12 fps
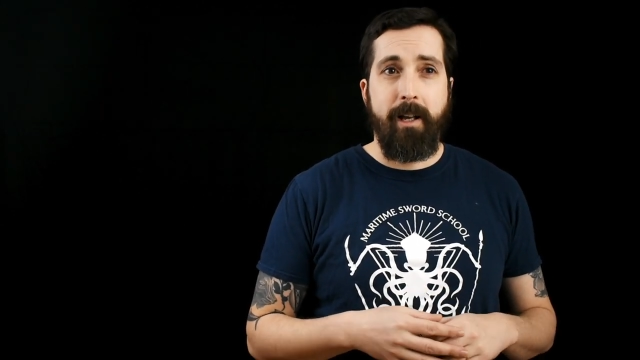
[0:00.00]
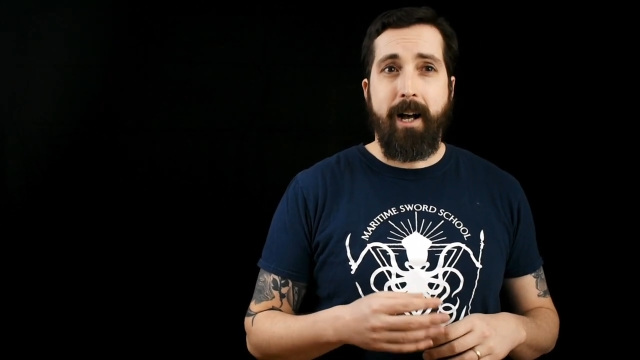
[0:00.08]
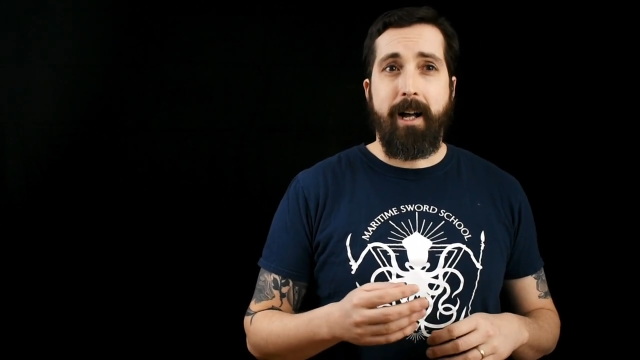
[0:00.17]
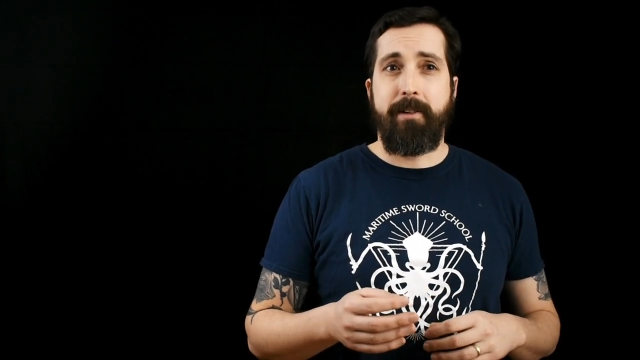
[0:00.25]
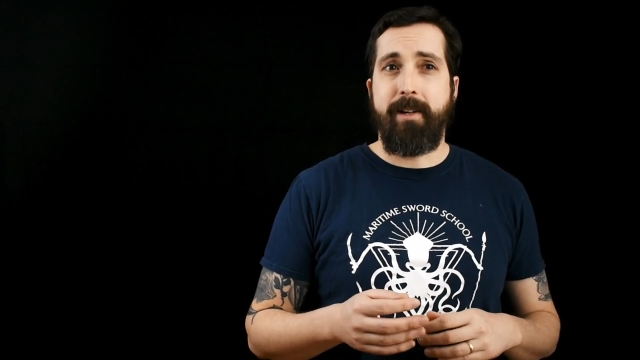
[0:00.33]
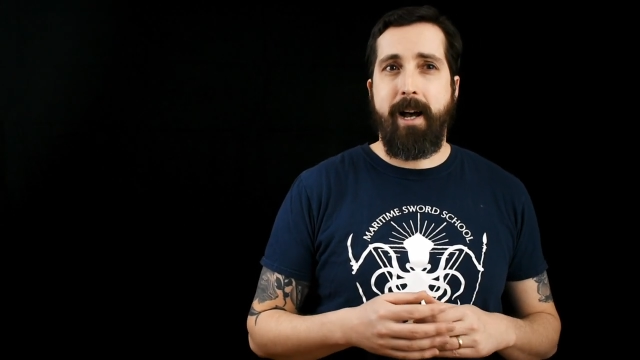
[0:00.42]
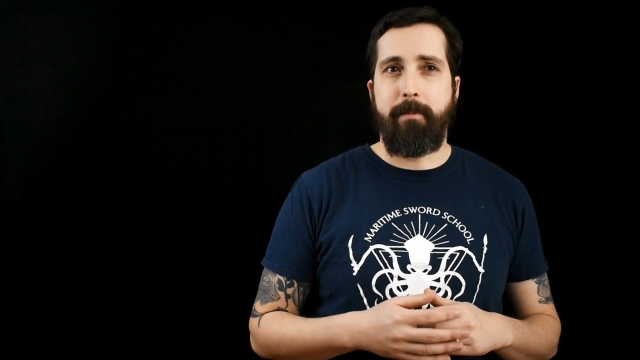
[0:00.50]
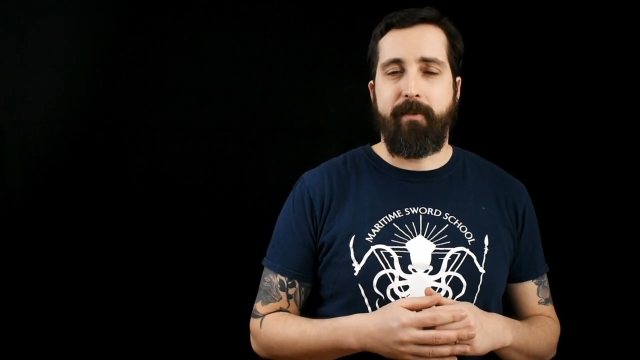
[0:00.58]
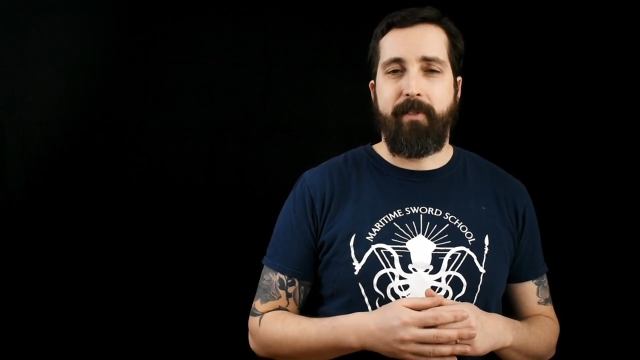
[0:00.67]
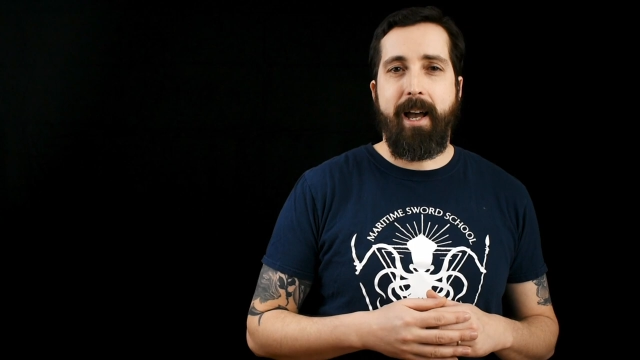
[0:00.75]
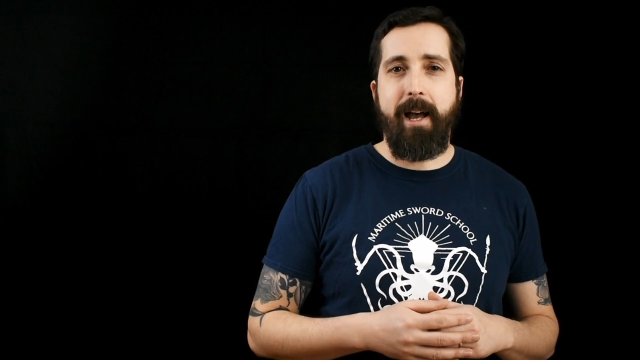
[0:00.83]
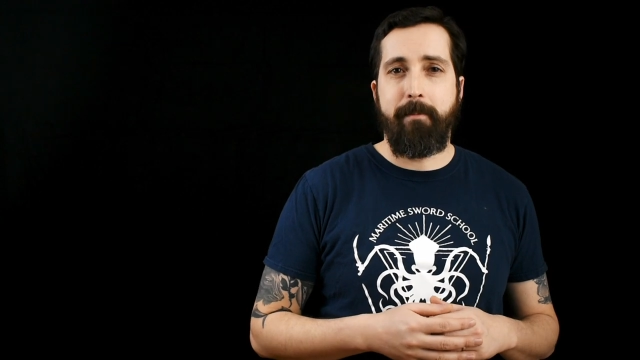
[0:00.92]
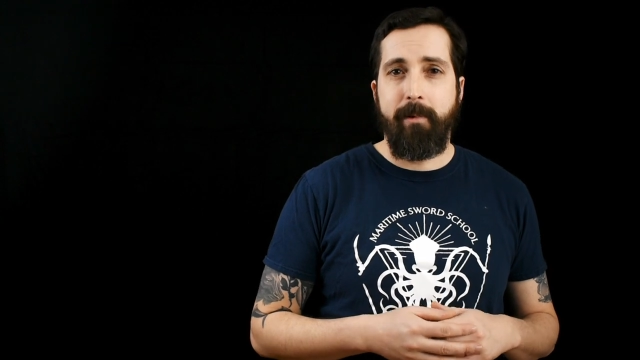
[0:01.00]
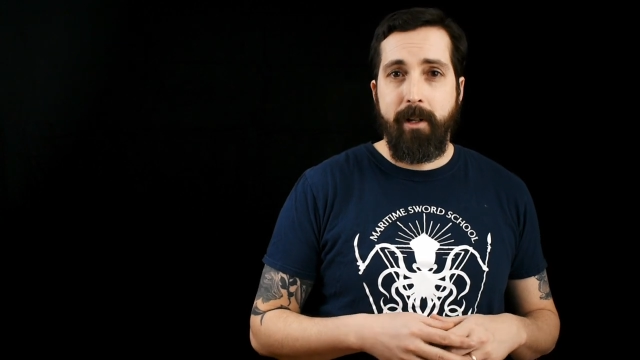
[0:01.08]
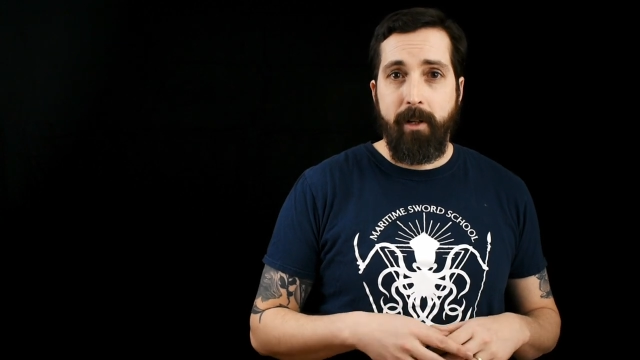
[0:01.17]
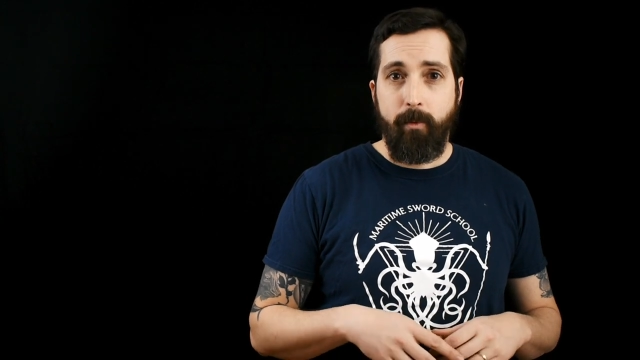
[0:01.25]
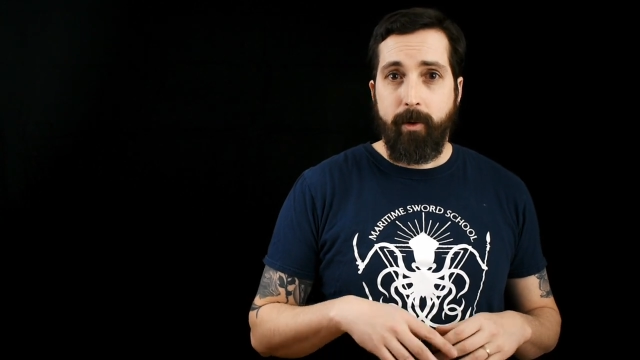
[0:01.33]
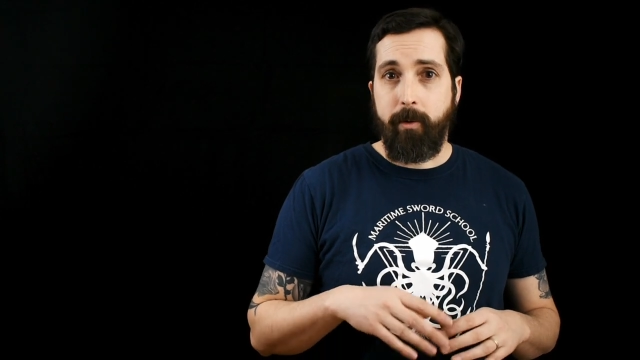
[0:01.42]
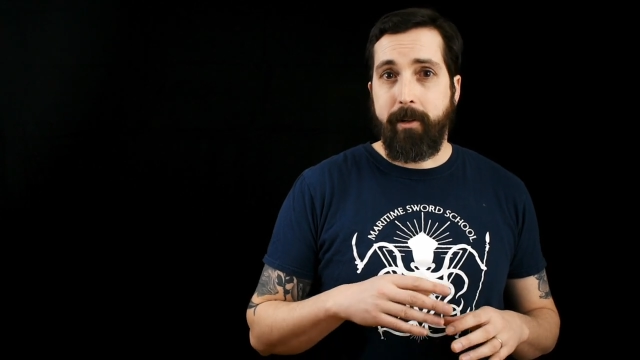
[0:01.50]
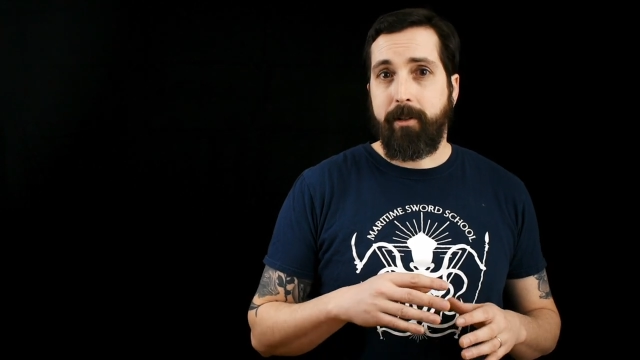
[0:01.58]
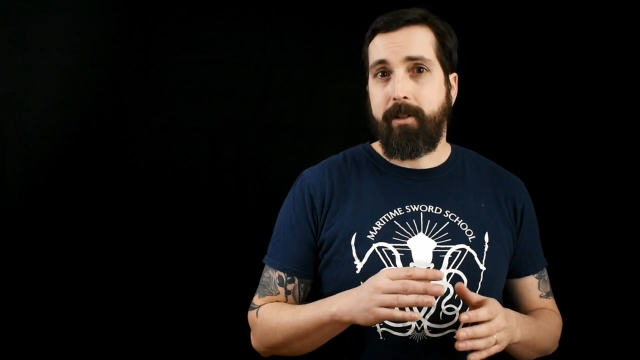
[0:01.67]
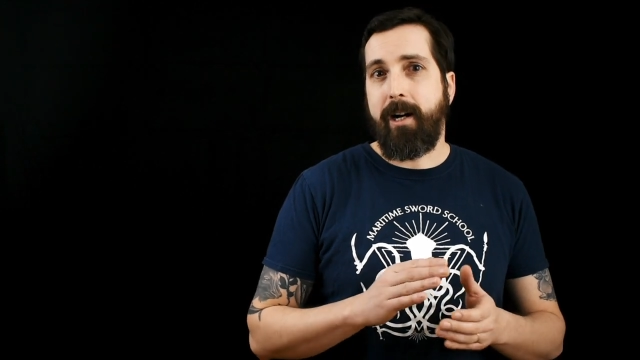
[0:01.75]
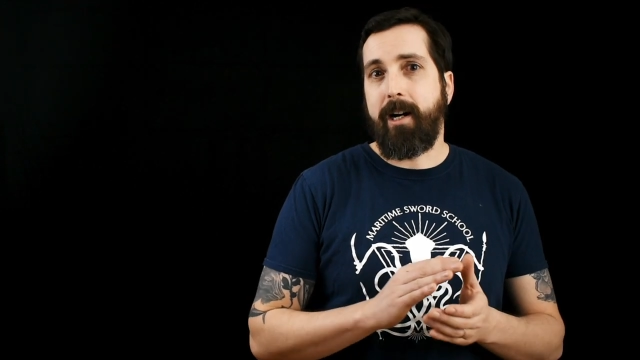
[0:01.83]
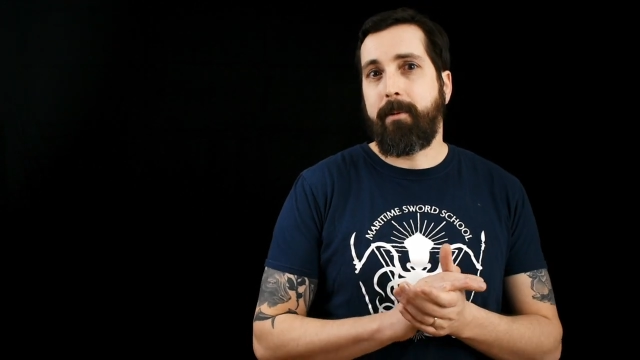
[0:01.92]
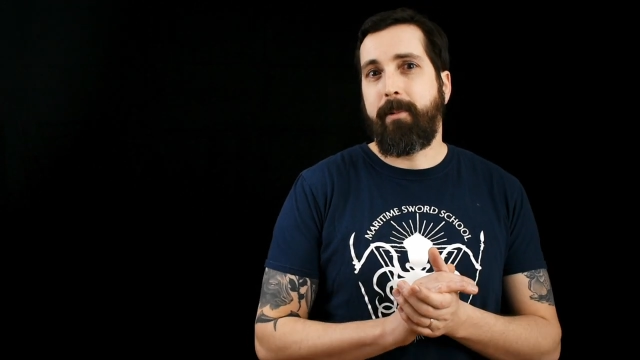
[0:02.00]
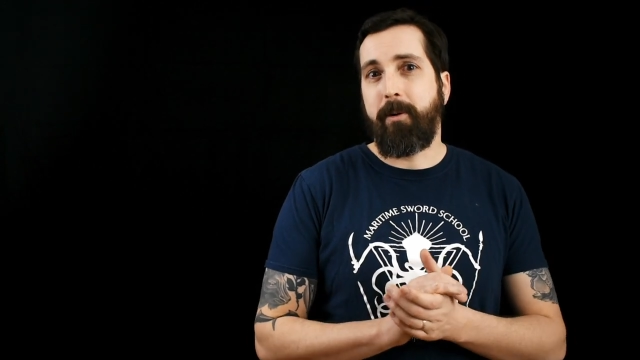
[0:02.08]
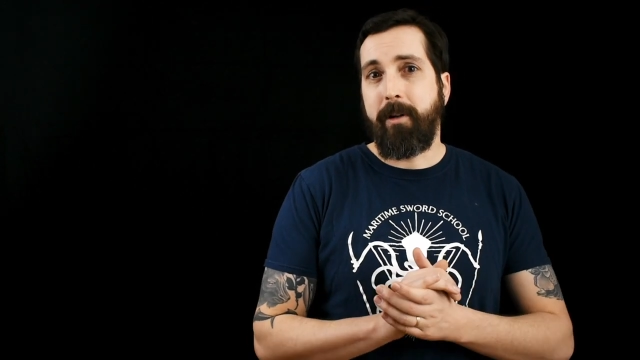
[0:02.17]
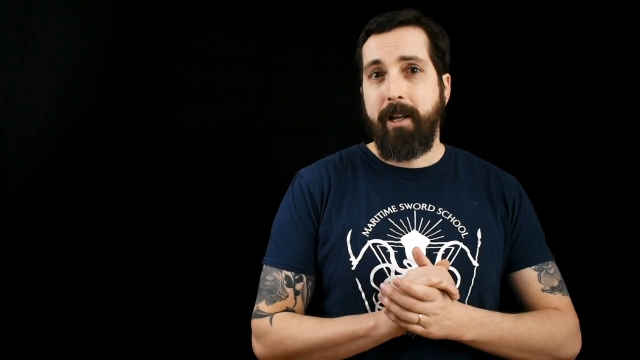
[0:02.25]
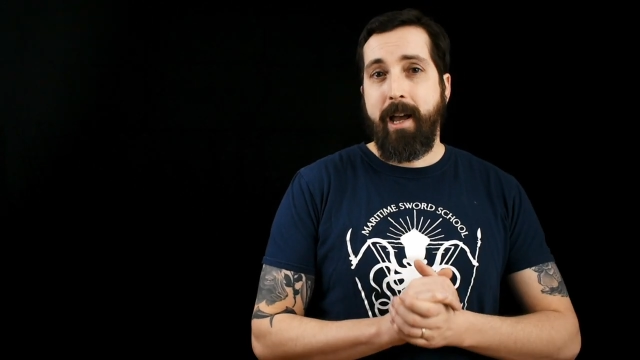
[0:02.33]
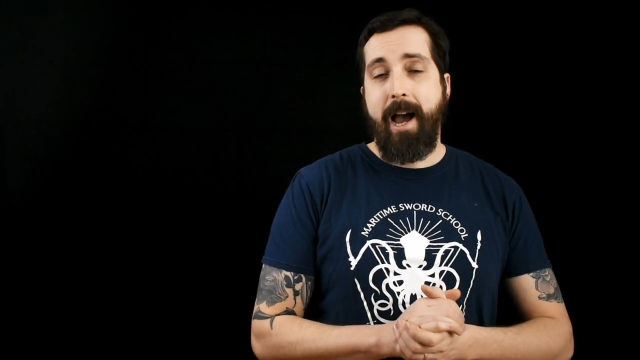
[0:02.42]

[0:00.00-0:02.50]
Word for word: On top of that, we're going to talk about